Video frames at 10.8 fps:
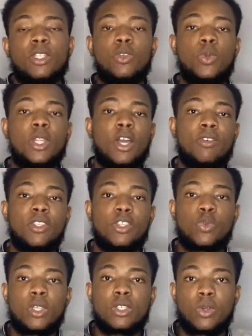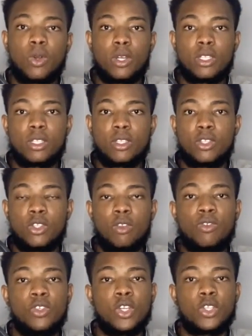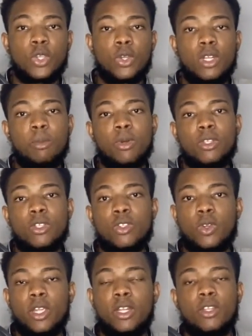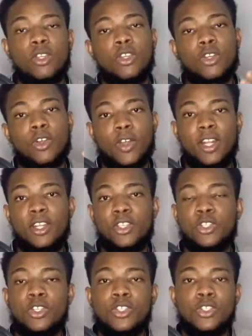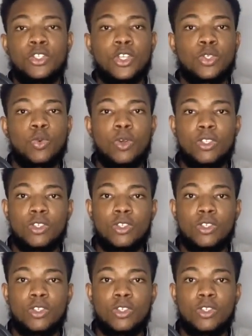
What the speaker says: the winner of this week's course. So if you just saw your name on the screen, congratulations, you just won